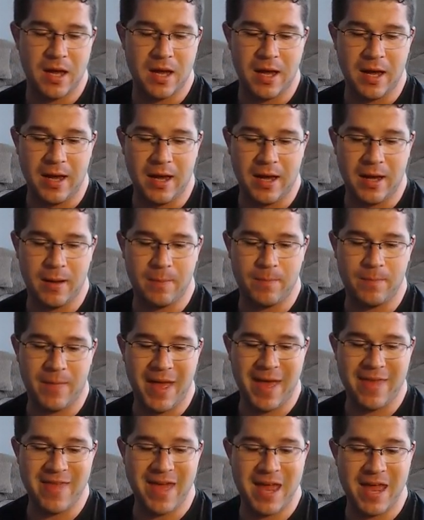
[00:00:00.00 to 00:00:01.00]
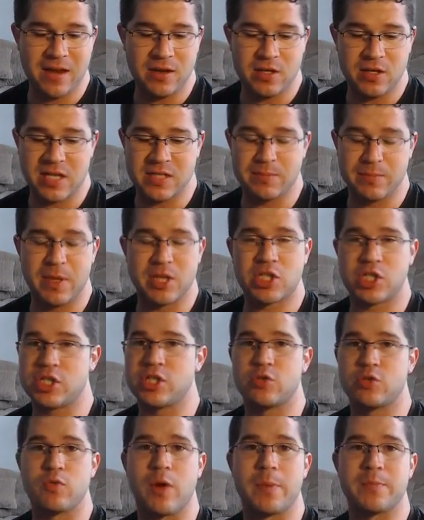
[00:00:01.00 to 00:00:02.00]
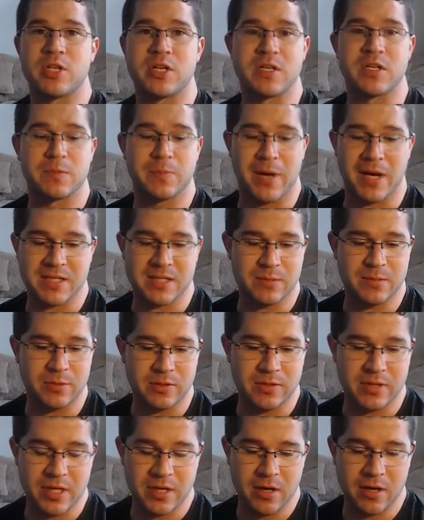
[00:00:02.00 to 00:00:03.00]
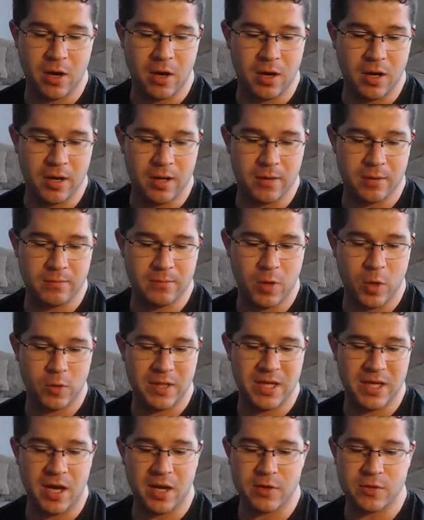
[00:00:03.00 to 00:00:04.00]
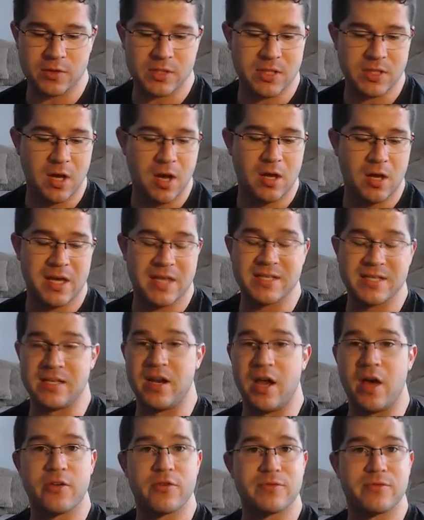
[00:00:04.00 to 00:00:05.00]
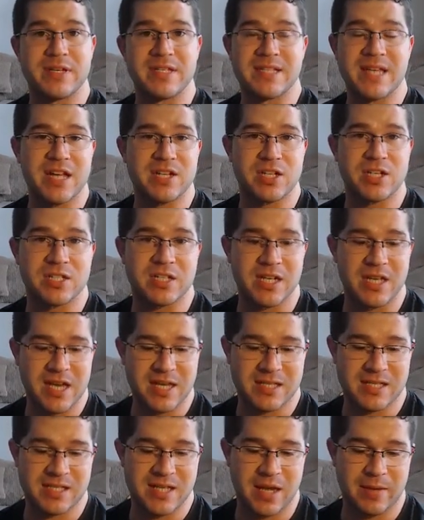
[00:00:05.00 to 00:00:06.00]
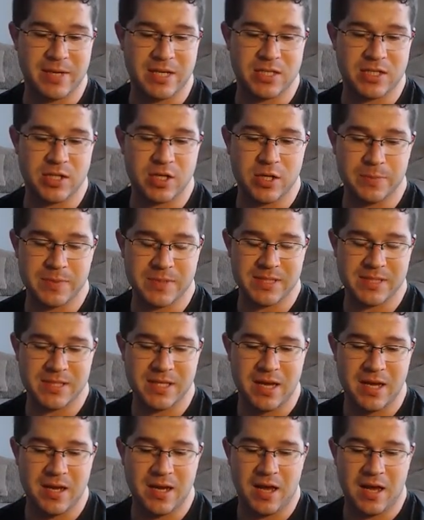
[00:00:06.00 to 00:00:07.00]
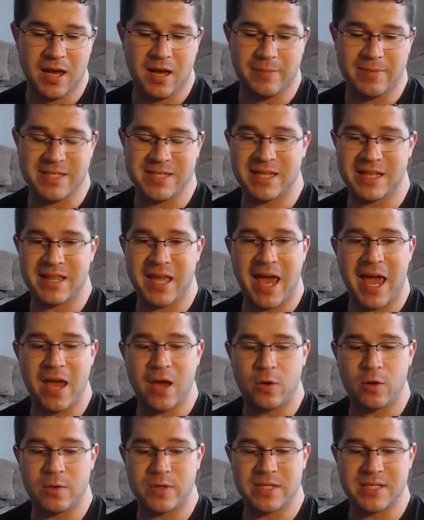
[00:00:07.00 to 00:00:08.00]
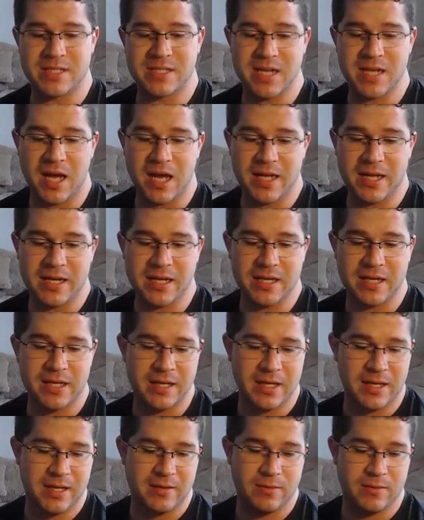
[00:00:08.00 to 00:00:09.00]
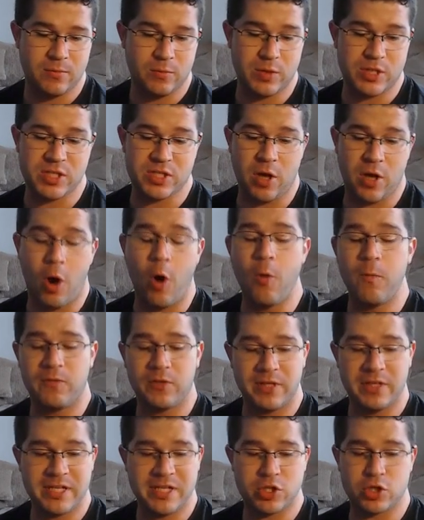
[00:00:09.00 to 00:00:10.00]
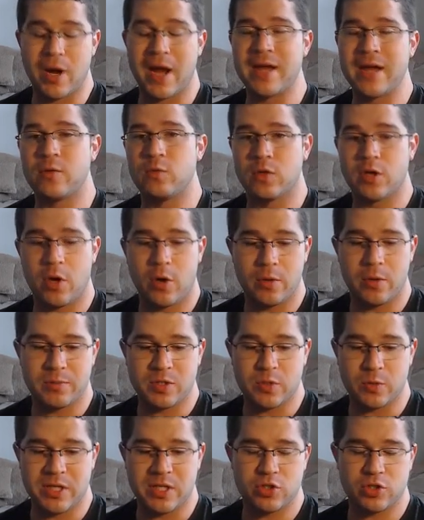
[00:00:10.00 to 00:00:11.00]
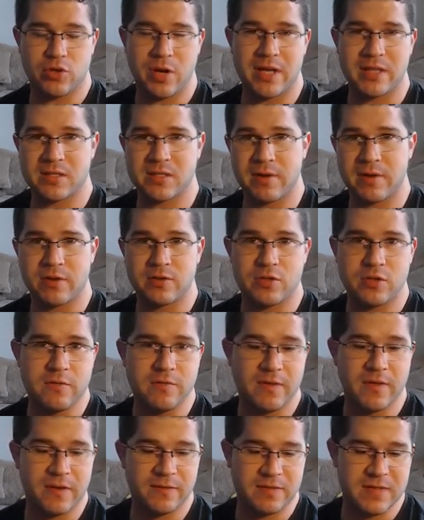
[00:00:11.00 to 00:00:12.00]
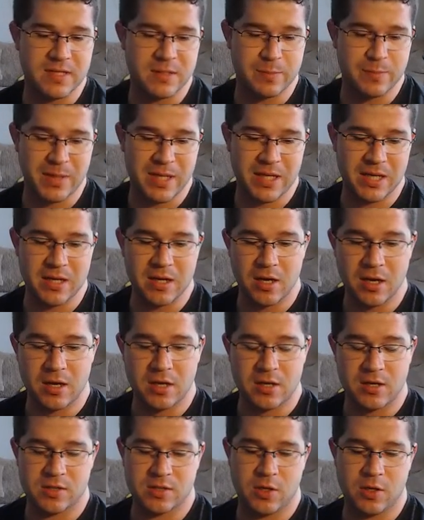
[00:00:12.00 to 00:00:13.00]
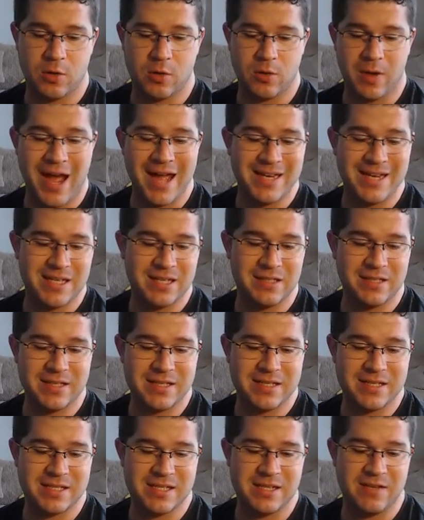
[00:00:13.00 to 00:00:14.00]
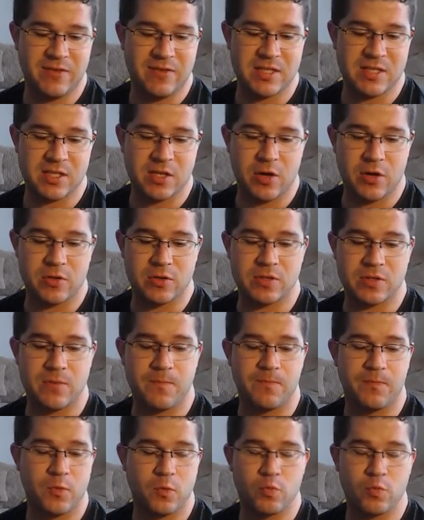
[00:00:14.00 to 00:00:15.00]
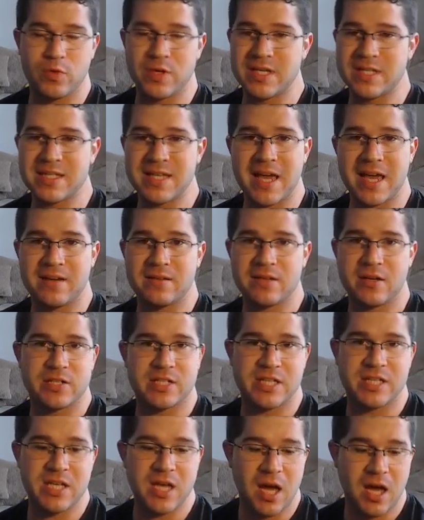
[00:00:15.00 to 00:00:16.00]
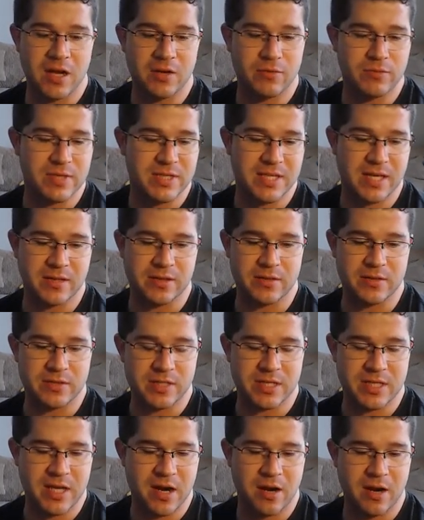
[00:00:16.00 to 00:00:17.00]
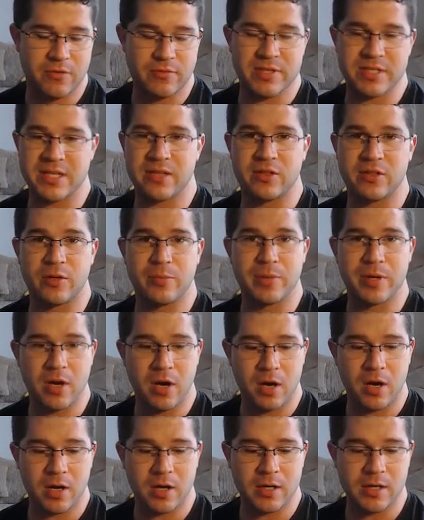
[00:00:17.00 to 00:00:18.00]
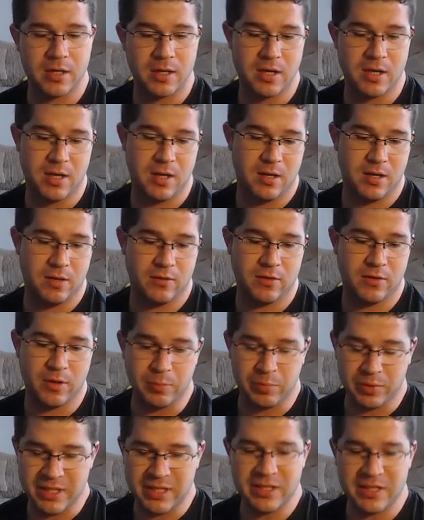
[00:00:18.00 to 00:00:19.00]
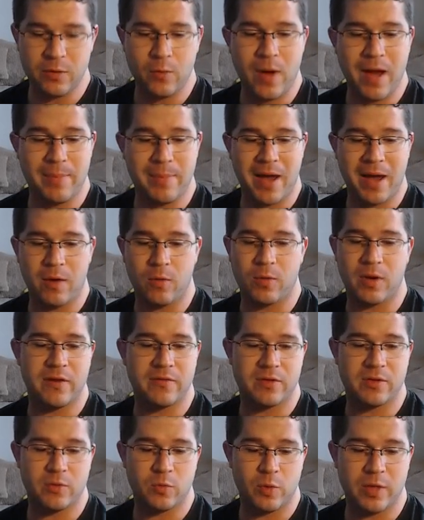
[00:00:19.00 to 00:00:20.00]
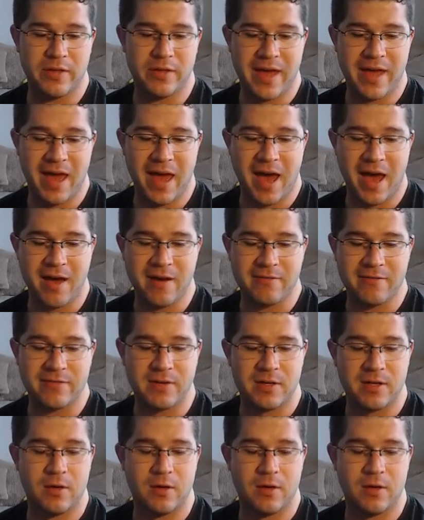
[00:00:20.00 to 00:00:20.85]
Um, and then as much disruption as possible. The um, Okeanos is another reset just in case Sekhmet derps. Um, he's got the AoE stun, which hopefully Triton will go in between. Triton's around two fifty speed. So ideally this defense goes reset their Tiana, reset their Sierra, reset their Bernard, completely wipe out whatever will they have,